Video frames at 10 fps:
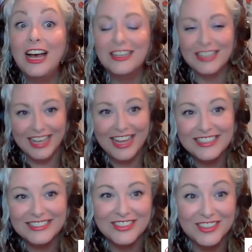
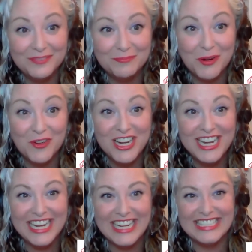Yes, right? Good
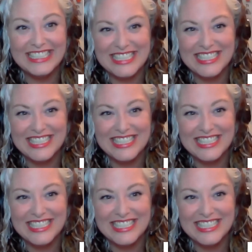point.